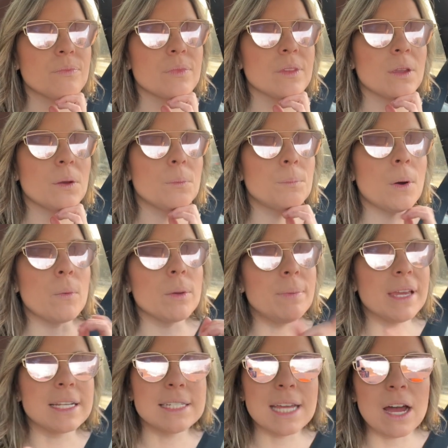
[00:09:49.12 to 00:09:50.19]
But we
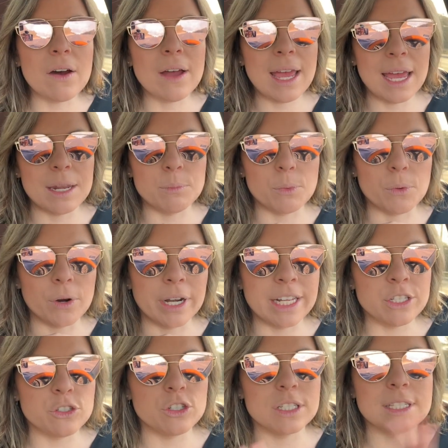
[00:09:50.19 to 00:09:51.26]
picked out a headboard.
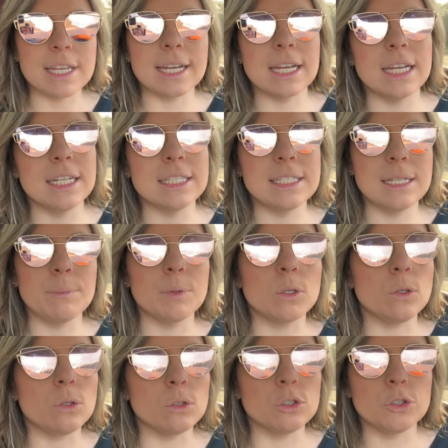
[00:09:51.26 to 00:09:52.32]
It's just like a
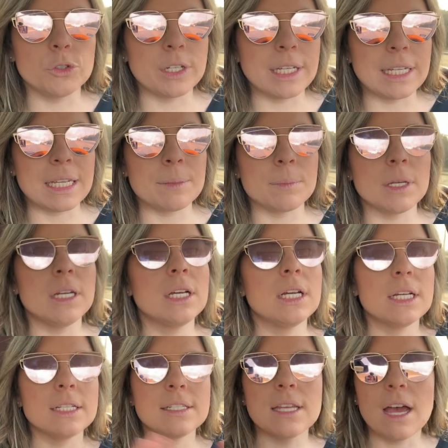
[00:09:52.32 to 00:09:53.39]
typical
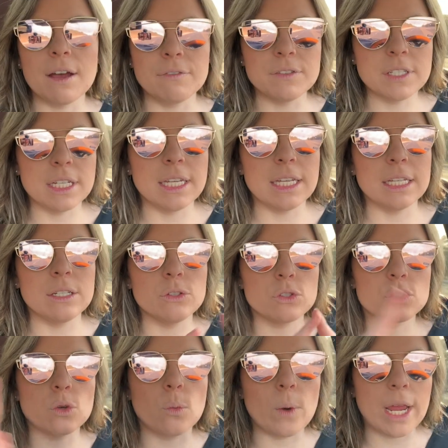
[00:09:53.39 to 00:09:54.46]
cream tufted
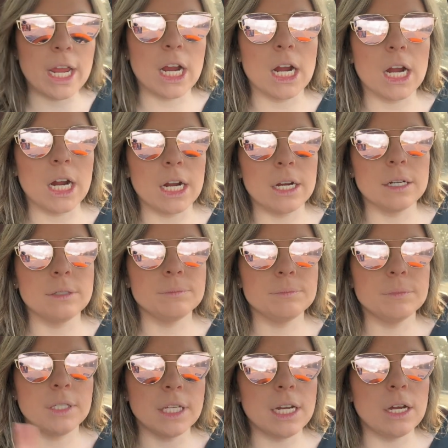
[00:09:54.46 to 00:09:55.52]
square,
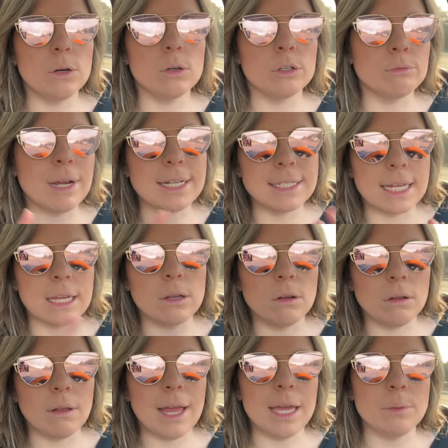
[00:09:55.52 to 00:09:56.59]
you know, or
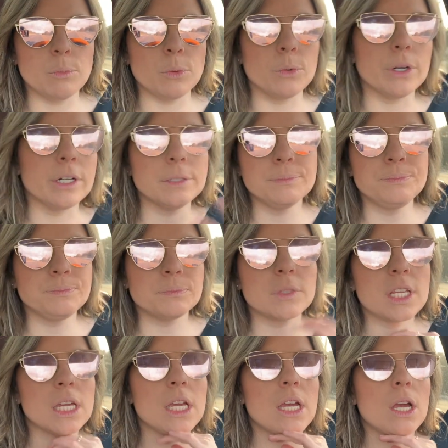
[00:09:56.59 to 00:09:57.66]
rectangle headboard,
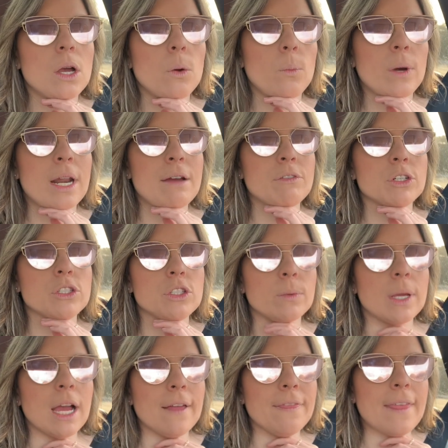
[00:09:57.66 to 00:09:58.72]
whatever. So
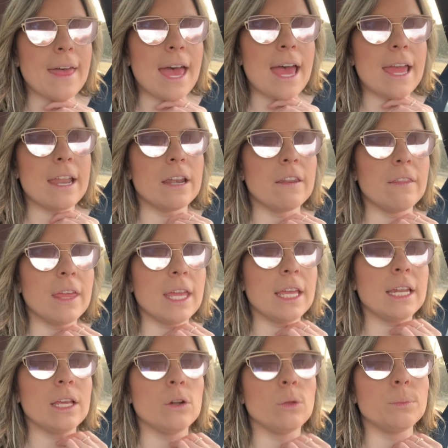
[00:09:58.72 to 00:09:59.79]
we got that, and
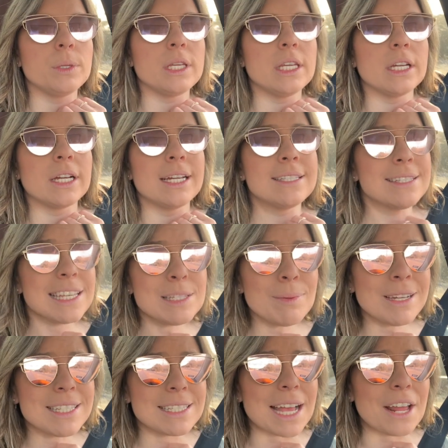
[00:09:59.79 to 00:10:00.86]
then it'll be here. It says
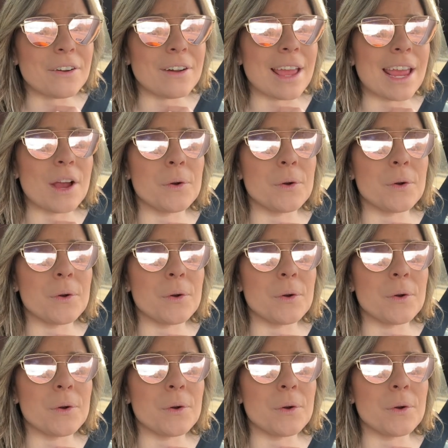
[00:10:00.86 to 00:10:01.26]
by Saturday.